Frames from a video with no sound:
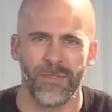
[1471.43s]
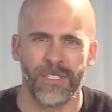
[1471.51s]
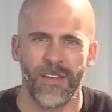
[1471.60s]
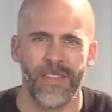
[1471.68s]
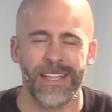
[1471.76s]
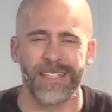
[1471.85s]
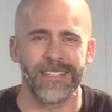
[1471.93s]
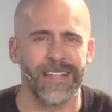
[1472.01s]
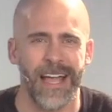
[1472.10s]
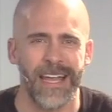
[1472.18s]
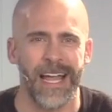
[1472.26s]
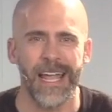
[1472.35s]
We saw that in
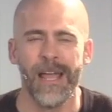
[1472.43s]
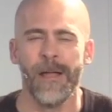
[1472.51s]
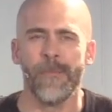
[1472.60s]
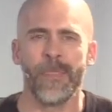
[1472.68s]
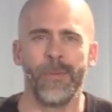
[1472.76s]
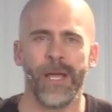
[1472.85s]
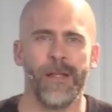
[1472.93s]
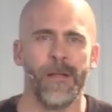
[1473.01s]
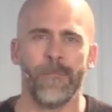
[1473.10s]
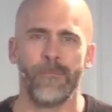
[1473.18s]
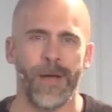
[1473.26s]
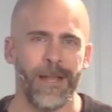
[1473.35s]
Sinai. But
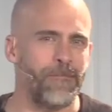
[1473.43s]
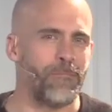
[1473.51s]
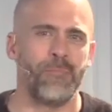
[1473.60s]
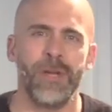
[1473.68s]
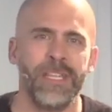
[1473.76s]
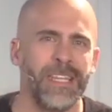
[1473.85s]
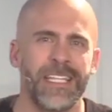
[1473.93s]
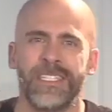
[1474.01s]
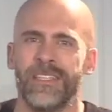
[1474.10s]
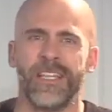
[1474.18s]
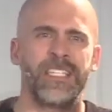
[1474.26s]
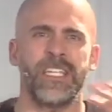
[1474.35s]

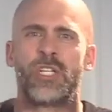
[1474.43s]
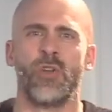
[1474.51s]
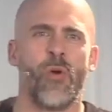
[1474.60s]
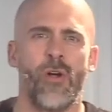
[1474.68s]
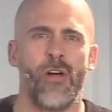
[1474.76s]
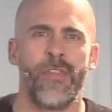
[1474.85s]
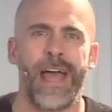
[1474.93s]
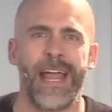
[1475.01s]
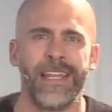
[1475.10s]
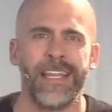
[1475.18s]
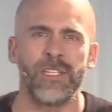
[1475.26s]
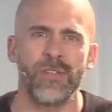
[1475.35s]
let's ignore all
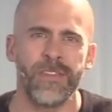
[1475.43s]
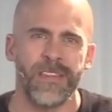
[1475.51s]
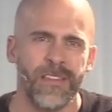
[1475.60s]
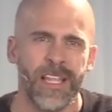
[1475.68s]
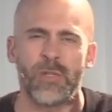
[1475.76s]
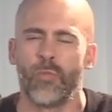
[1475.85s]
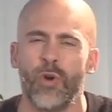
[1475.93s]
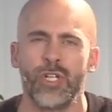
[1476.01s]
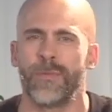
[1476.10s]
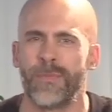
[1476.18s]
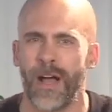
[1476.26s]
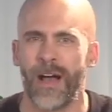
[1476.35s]
that and let's
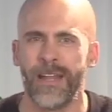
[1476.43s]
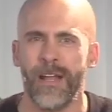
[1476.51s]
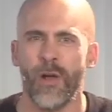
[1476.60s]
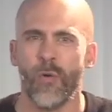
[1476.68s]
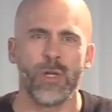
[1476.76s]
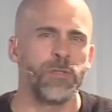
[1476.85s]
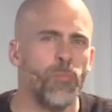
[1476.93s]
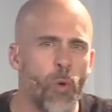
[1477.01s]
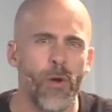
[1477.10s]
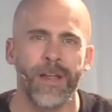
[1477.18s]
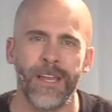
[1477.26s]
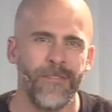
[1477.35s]
worship God what's
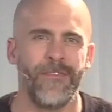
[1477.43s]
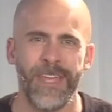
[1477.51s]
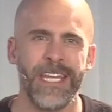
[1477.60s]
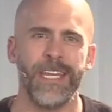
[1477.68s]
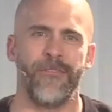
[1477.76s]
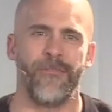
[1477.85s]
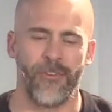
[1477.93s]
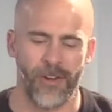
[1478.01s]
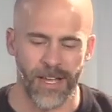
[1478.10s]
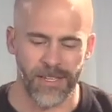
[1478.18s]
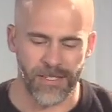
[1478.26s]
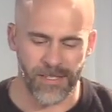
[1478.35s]
more convenient for
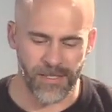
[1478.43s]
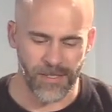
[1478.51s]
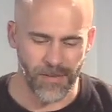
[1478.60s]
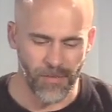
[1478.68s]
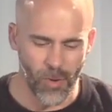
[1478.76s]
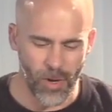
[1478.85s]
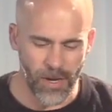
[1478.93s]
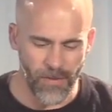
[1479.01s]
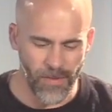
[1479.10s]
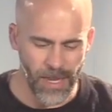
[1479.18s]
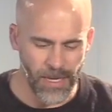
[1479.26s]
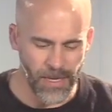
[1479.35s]
us. More
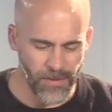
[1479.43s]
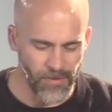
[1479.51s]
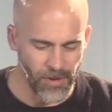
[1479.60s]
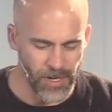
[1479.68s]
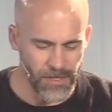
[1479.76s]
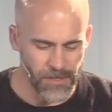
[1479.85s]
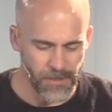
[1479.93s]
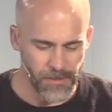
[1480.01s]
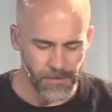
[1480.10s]
convenient for us.